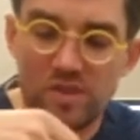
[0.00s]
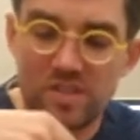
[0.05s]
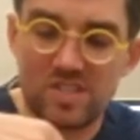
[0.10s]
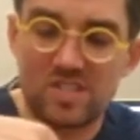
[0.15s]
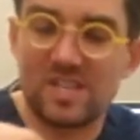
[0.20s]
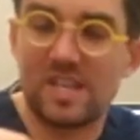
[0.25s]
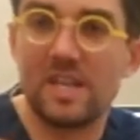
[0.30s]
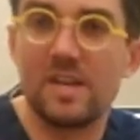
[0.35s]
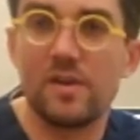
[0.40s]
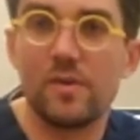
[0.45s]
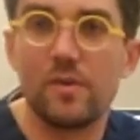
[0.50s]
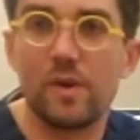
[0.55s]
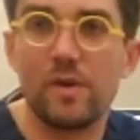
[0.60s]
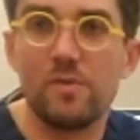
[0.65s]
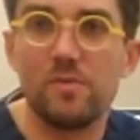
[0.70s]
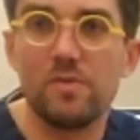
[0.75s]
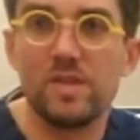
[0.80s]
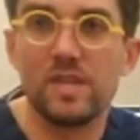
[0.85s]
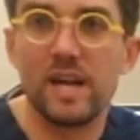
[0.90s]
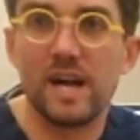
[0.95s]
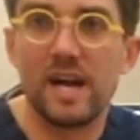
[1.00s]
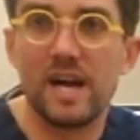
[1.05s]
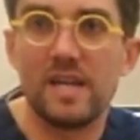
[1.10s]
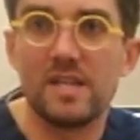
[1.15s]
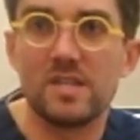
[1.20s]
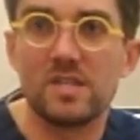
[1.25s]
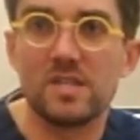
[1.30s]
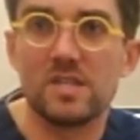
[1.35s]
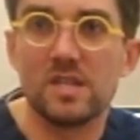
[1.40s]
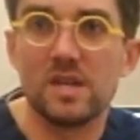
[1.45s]
or the skin around the
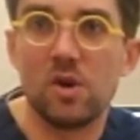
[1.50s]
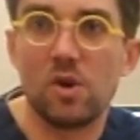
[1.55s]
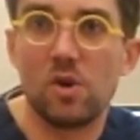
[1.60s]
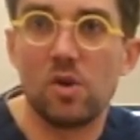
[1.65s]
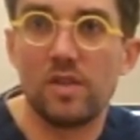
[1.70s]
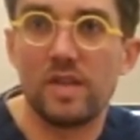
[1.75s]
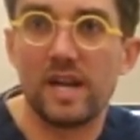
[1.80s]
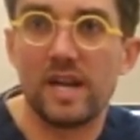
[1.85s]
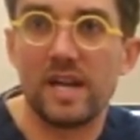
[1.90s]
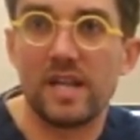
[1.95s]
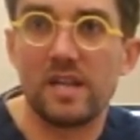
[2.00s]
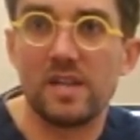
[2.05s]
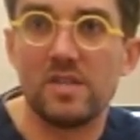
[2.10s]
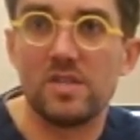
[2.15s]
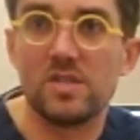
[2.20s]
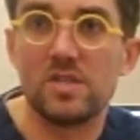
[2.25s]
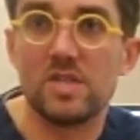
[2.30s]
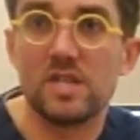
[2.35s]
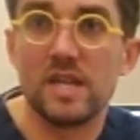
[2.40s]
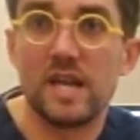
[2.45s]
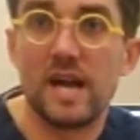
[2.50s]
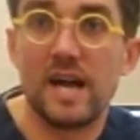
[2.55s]
eyes or the eyelids.